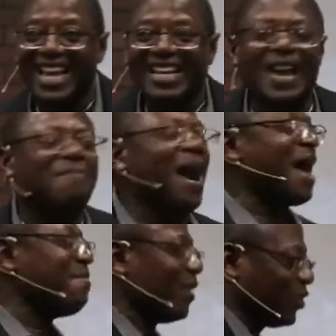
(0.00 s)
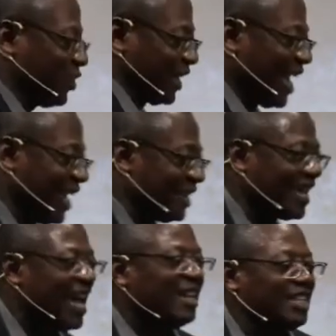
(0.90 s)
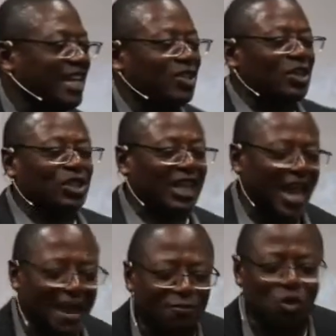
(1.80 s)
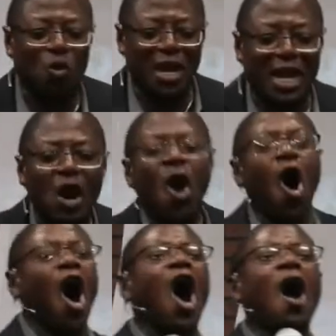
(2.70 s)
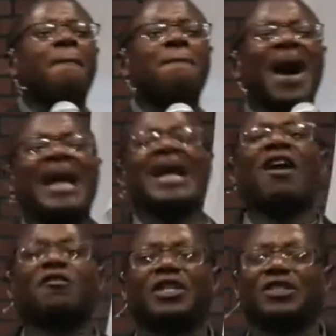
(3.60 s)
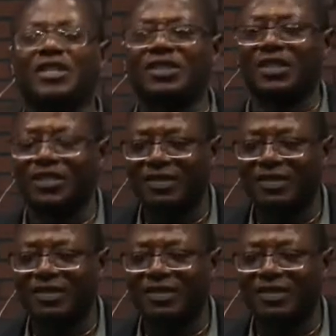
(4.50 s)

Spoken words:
The Bible says Jesus came to heal all manner of diseases.